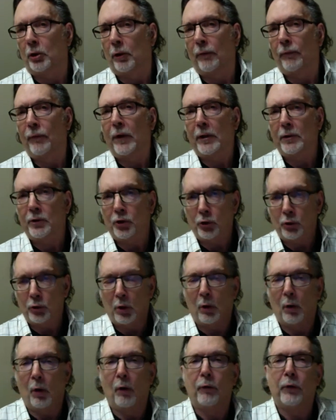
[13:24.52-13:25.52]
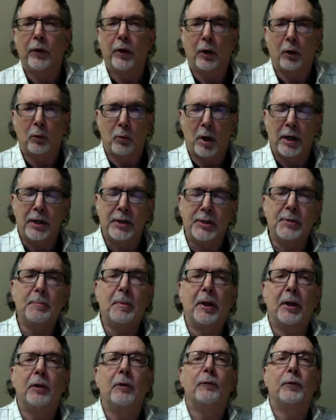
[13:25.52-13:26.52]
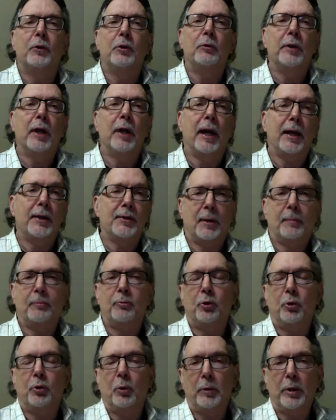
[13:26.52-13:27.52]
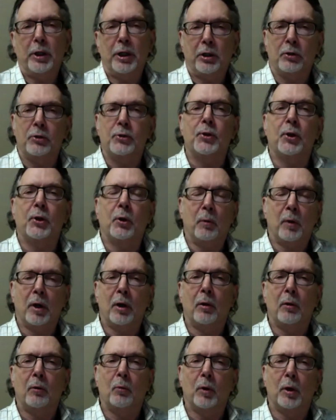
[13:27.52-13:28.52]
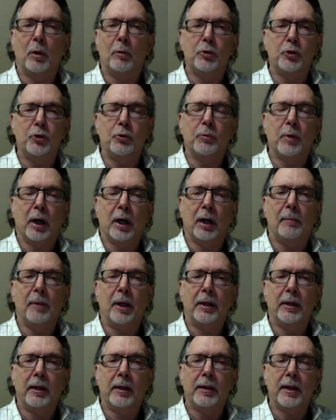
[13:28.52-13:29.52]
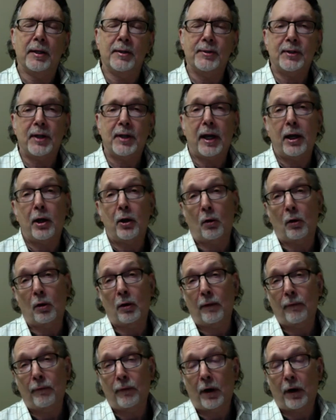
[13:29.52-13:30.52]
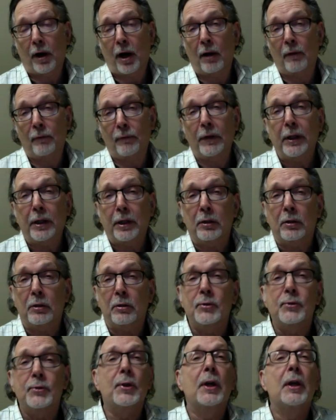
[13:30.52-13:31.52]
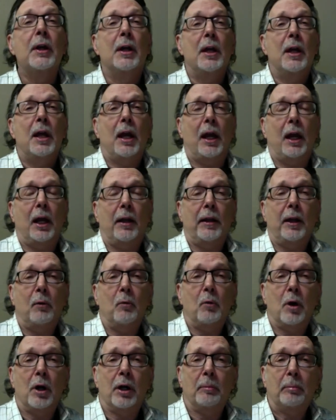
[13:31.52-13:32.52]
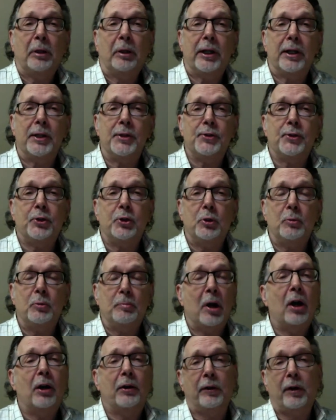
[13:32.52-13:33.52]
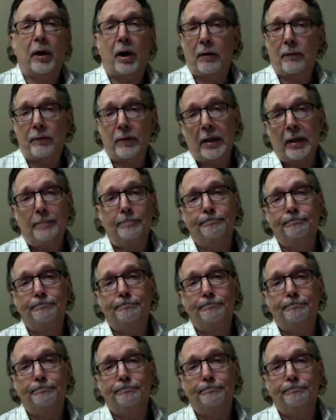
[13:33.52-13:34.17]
if they do go over there and want to spend a few days up to a week or so? Where would you recommend that they stay? Or if they're RVers and they want a place to park their RV?